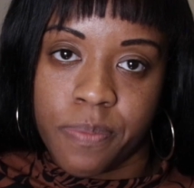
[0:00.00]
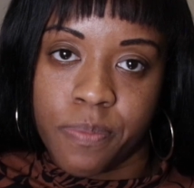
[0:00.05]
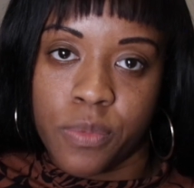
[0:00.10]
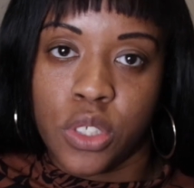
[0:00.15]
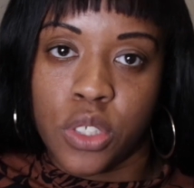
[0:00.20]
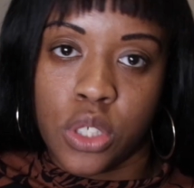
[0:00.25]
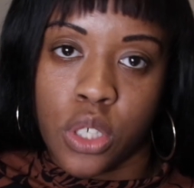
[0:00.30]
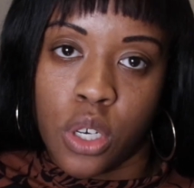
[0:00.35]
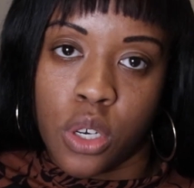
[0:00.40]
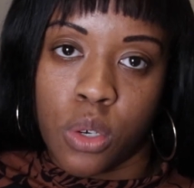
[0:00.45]

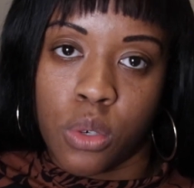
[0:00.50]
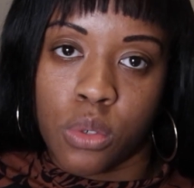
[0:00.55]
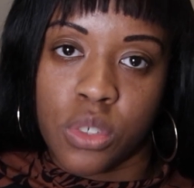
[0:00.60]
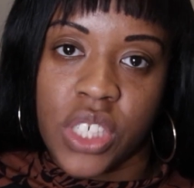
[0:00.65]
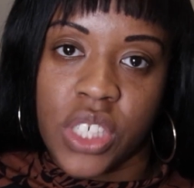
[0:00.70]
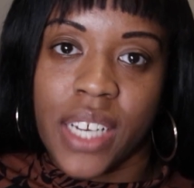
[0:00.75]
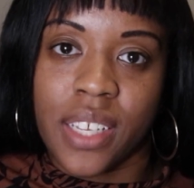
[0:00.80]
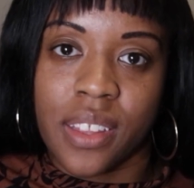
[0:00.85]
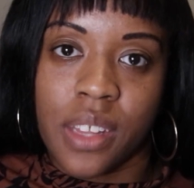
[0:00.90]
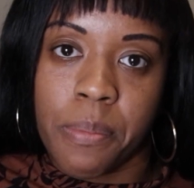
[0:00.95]
So
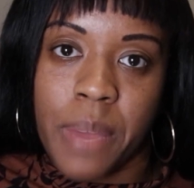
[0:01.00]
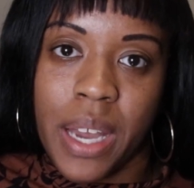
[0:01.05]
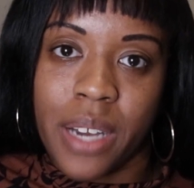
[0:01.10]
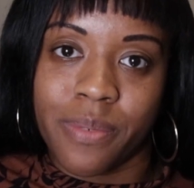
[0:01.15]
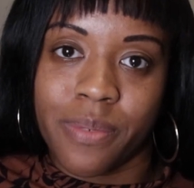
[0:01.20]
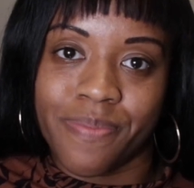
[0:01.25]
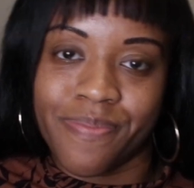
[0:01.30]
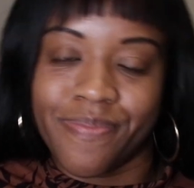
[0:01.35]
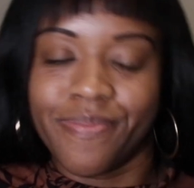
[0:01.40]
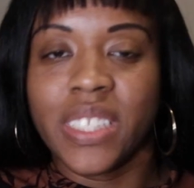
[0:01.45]
check them out.
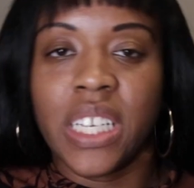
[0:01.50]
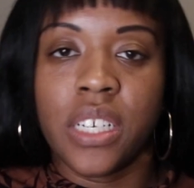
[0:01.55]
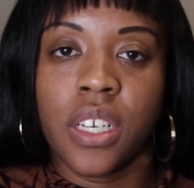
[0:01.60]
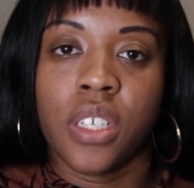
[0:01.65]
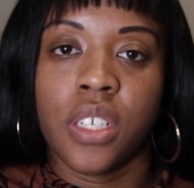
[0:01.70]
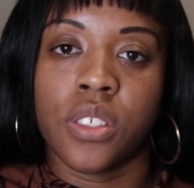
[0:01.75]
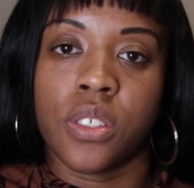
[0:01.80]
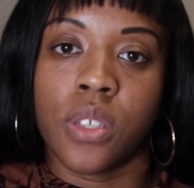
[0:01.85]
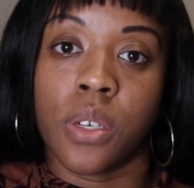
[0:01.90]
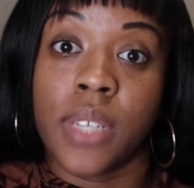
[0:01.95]

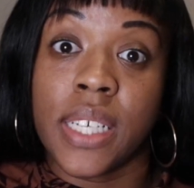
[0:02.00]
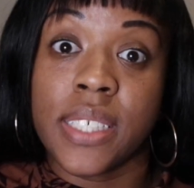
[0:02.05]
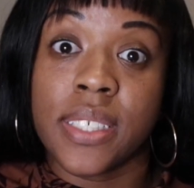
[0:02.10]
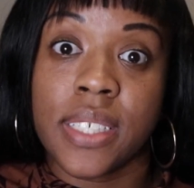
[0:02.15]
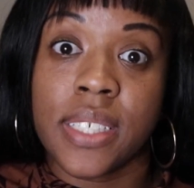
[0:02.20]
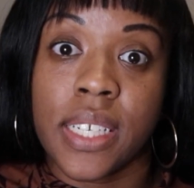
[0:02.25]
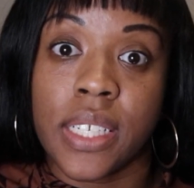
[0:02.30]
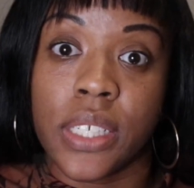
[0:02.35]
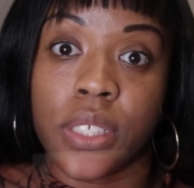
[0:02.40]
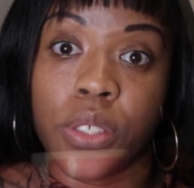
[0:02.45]
So let's
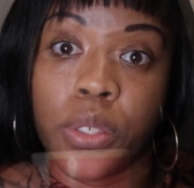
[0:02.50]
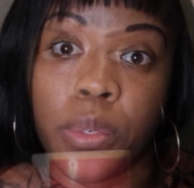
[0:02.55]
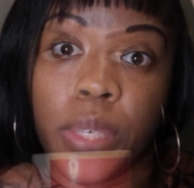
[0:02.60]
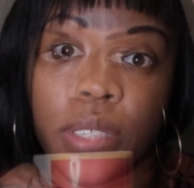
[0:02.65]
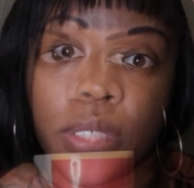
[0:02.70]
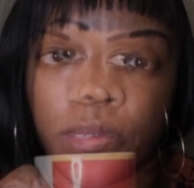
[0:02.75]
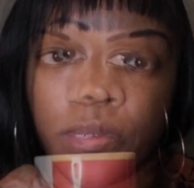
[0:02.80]
get into it.